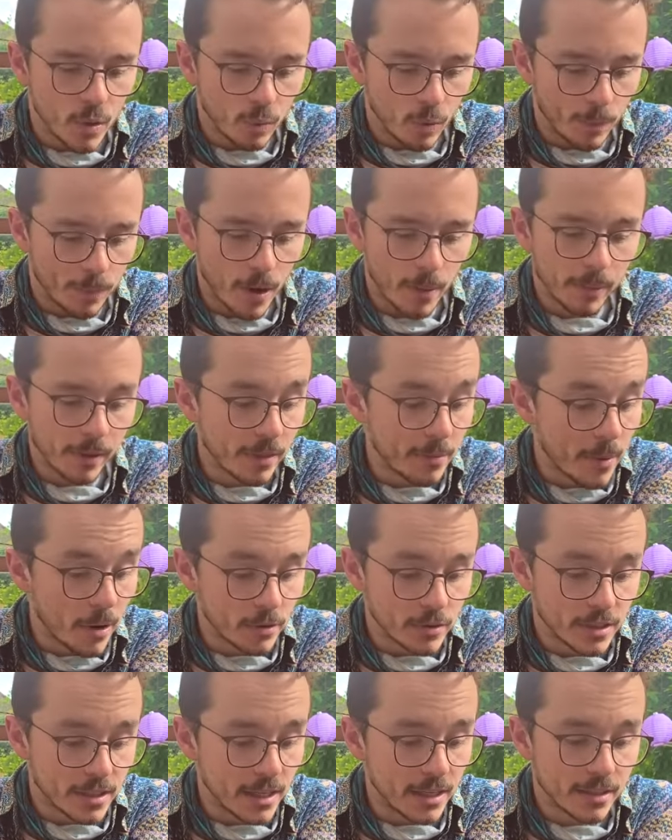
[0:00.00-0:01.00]
were probably the
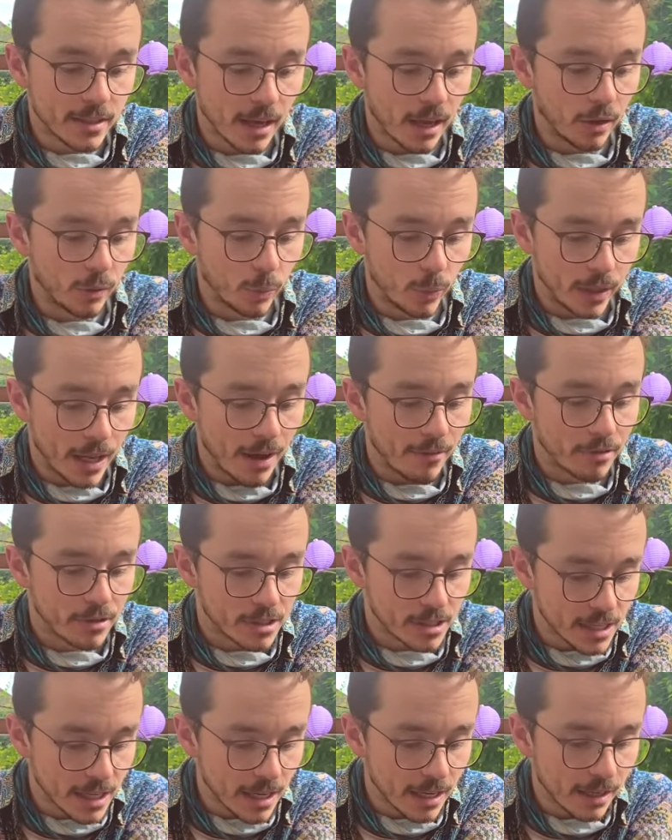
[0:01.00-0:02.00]
most detailed we'd ever
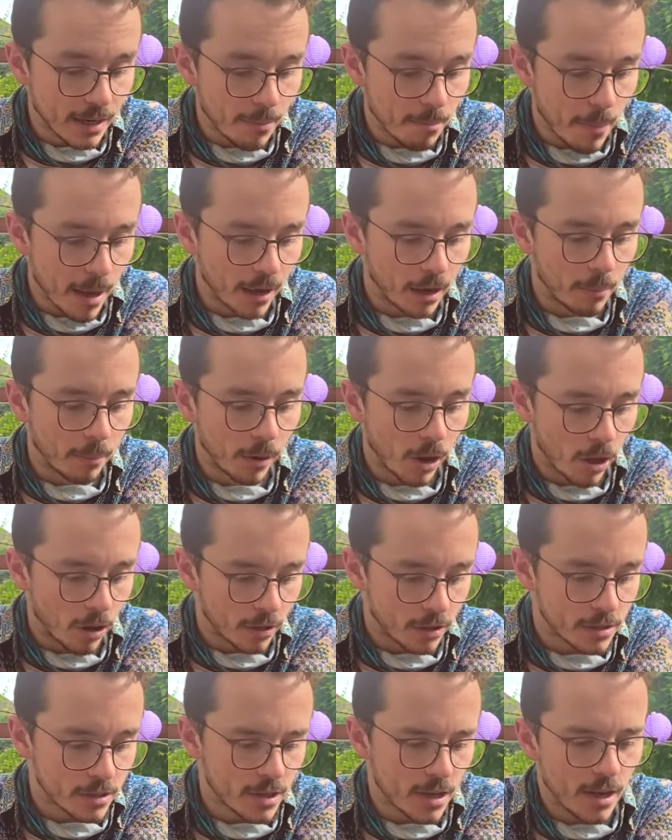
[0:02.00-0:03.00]
seen in Mega
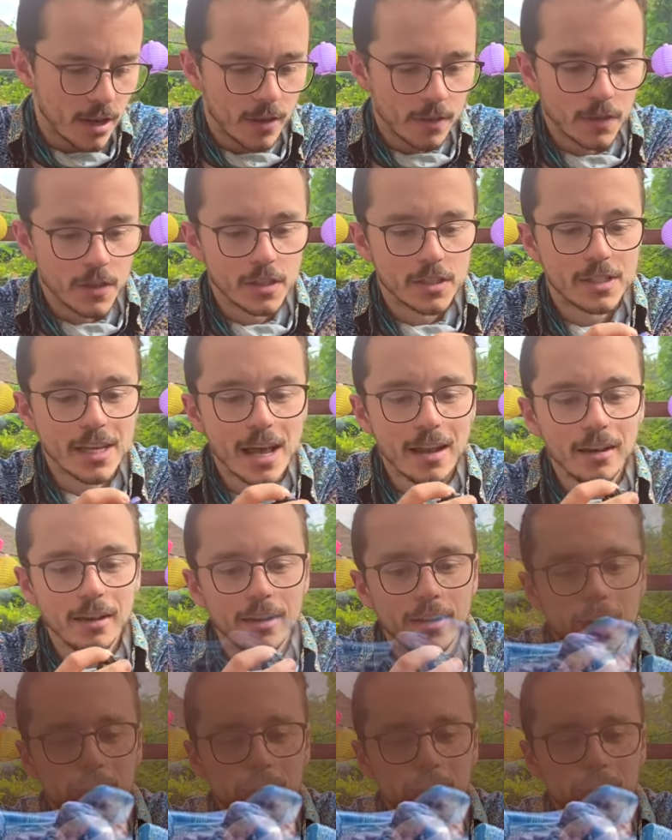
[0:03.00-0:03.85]
Bloks. The Zealot